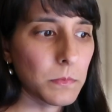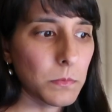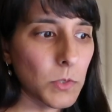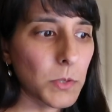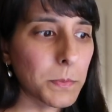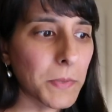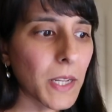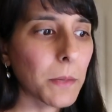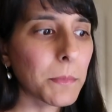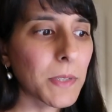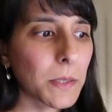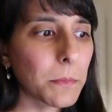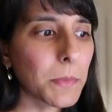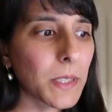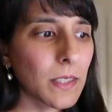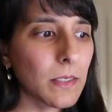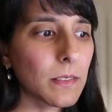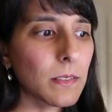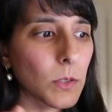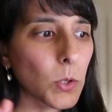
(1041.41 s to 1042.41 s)
was becoming a
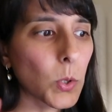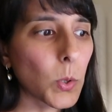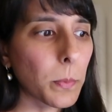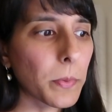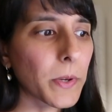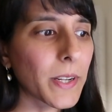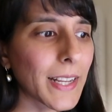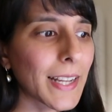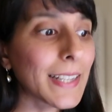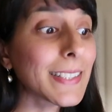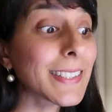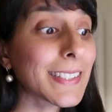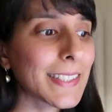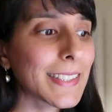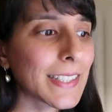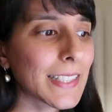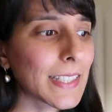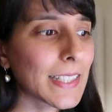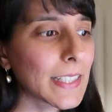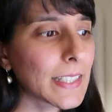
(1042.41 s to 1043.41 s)
big corporate
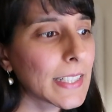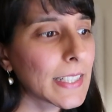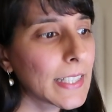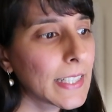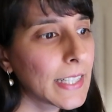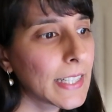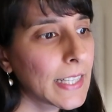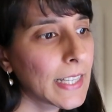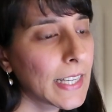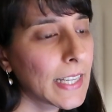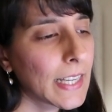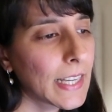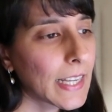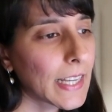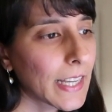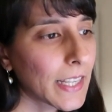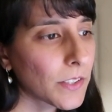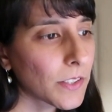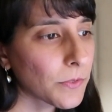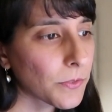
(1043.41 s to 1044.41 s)
entity.
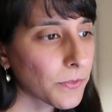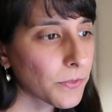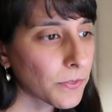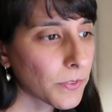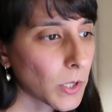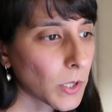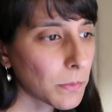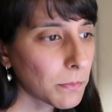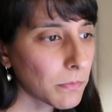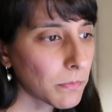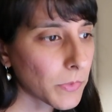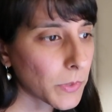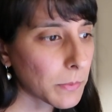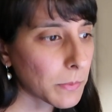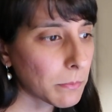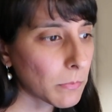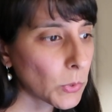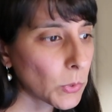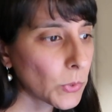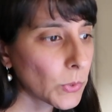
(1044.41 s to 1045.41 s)
And from
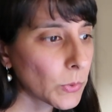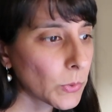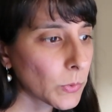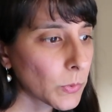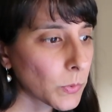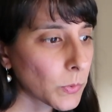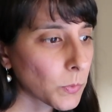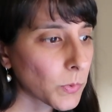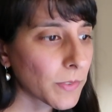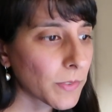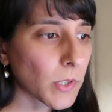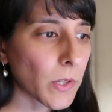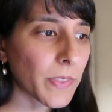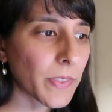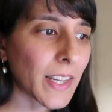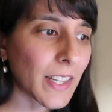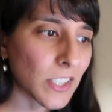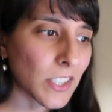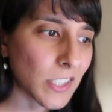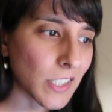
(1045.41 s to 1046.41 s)
the moon, we've
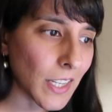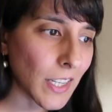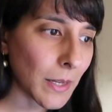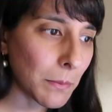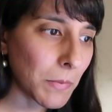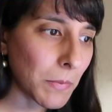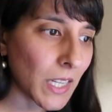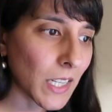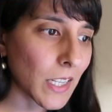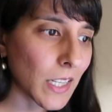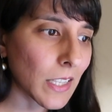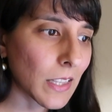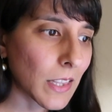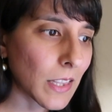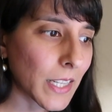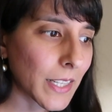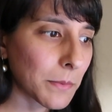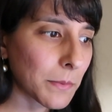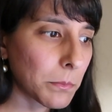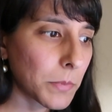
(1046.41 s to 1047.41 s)
got that share market
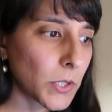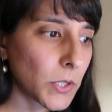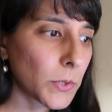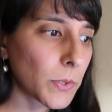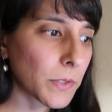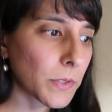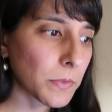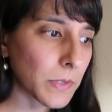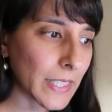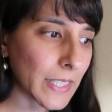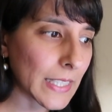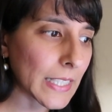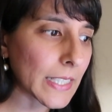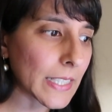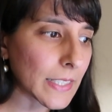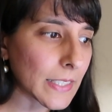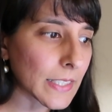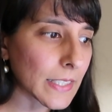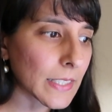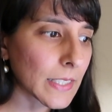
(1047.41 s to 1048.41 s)
line beautifully
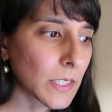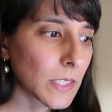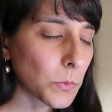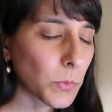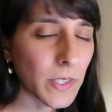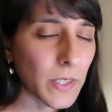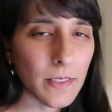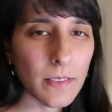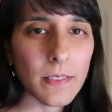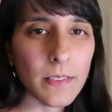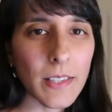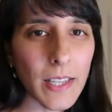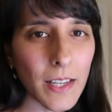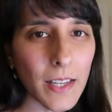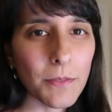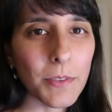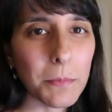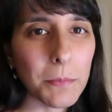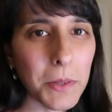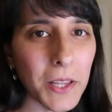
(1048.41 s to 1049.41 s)
lit with the
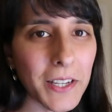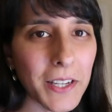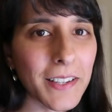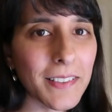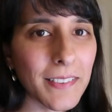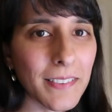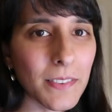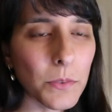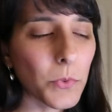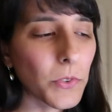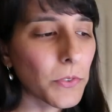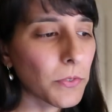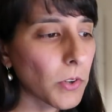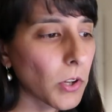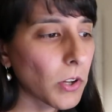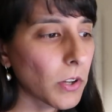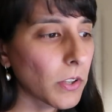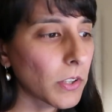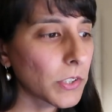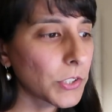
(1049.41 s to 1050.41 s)
heavy players. We've
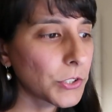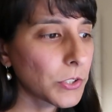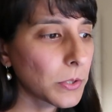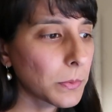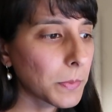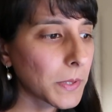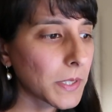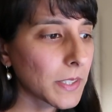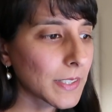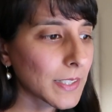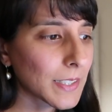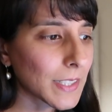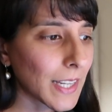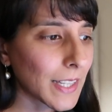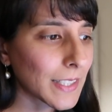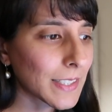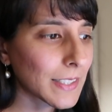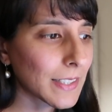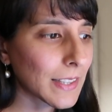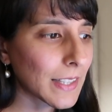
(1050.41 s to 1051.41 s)
got Jupiter,
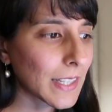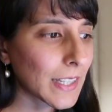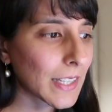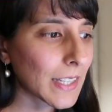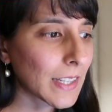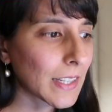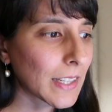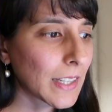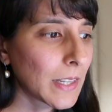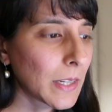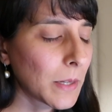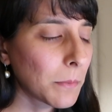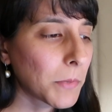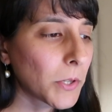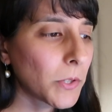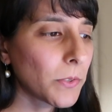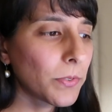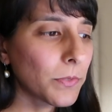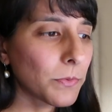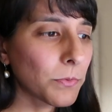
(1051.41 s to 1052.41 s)
Saturn there,
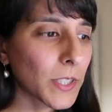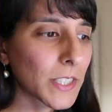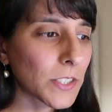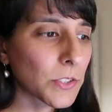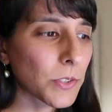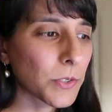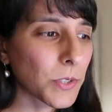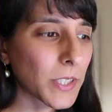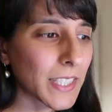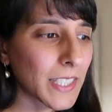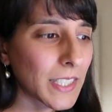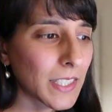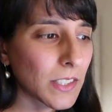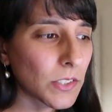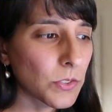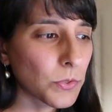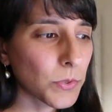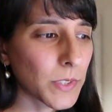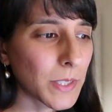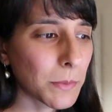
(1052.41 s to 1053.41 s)
both in retrograde,
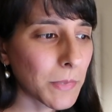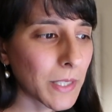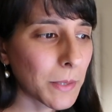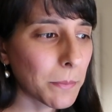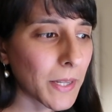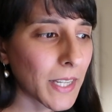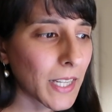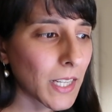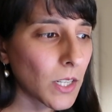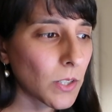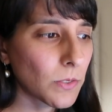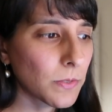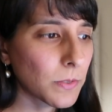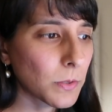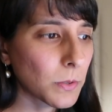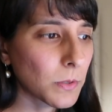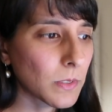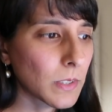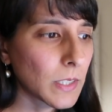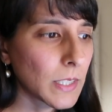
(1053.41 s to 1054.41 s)
extremely
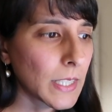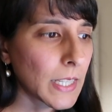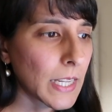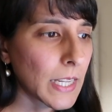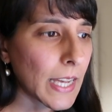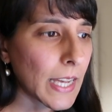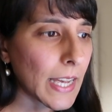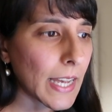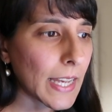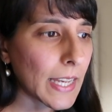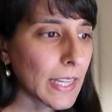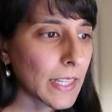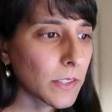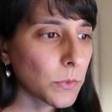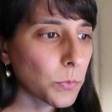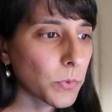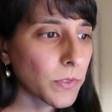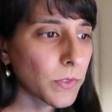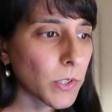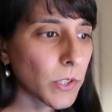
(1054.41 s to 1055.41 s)
powerful.
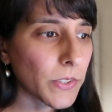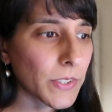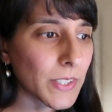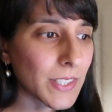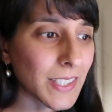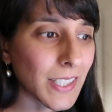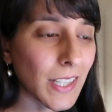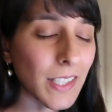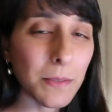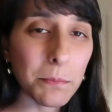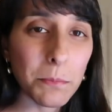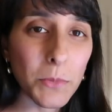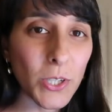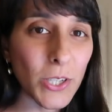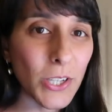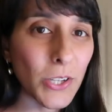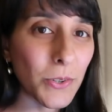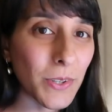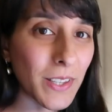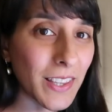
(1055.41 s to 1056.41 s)
And we've got the Sun and
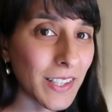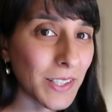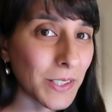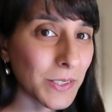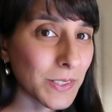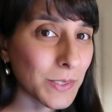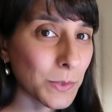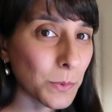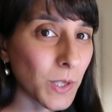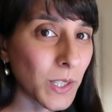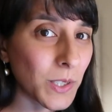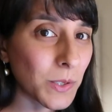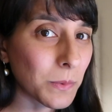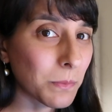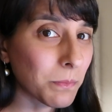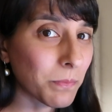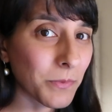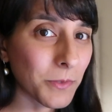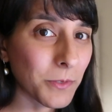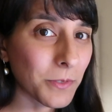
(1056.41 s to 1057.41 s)
Mercury there as
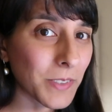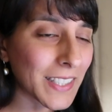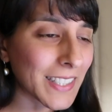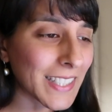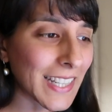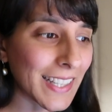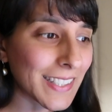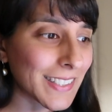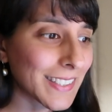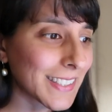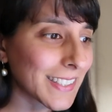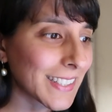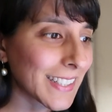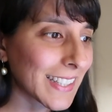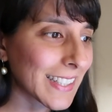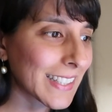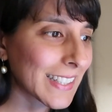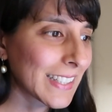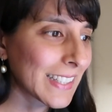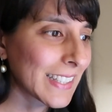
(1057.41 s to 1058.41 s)
well,
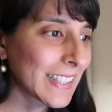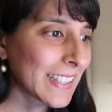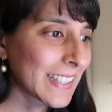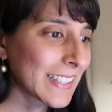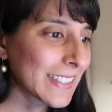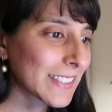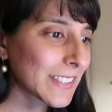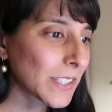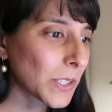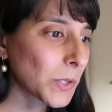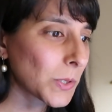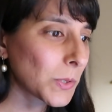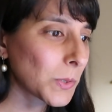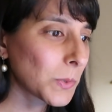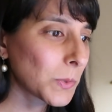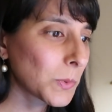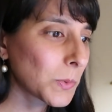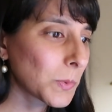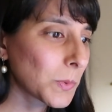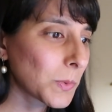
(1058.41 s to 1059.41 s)
fantastic.
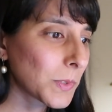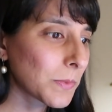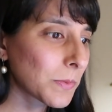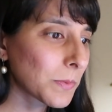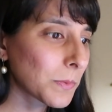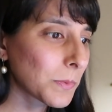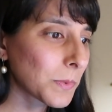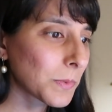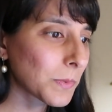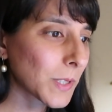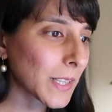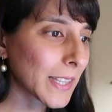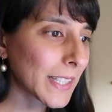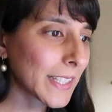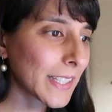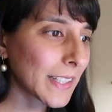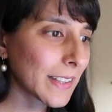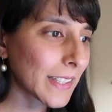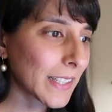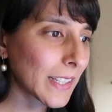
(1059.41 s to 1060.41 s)
So we've, we've
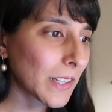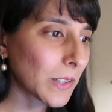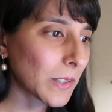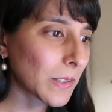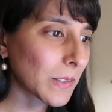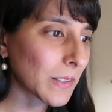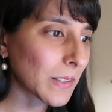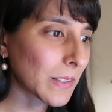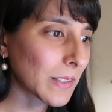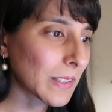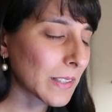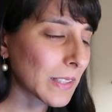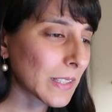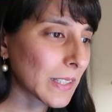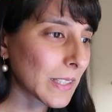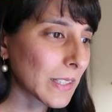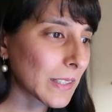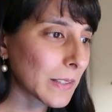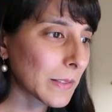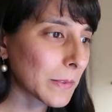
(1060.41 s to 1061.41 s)
clearly got
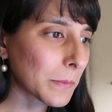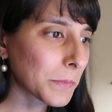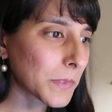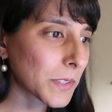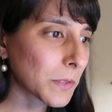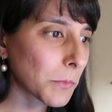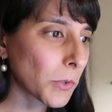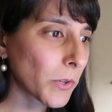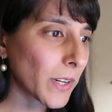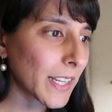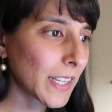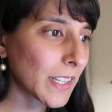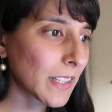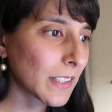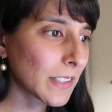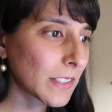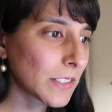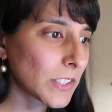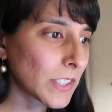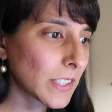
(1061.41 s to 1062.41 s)
um, some great
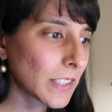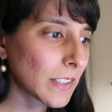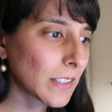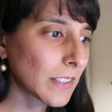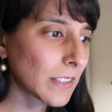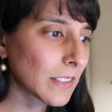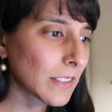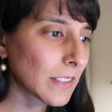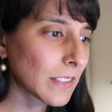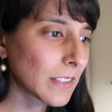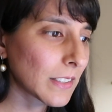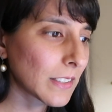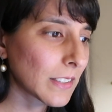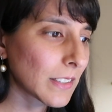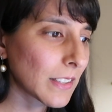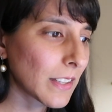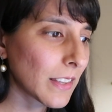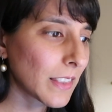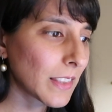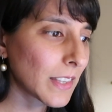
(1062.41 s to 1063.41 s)
energy
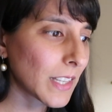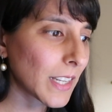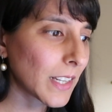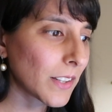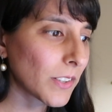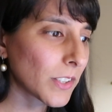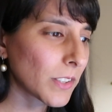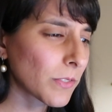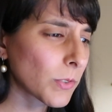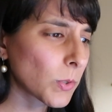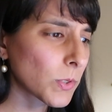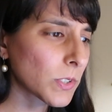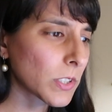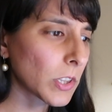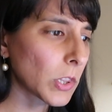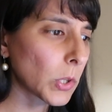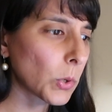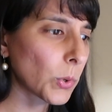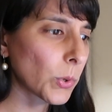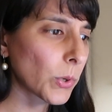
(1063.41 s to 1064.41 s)
there. And of course
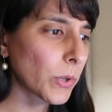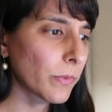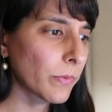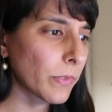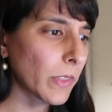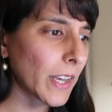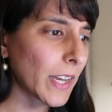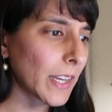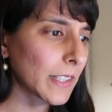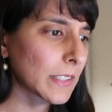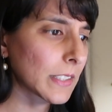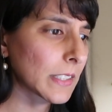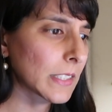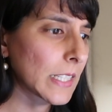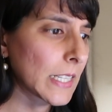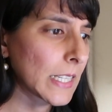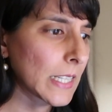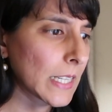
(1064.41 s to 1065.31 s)
the lord of that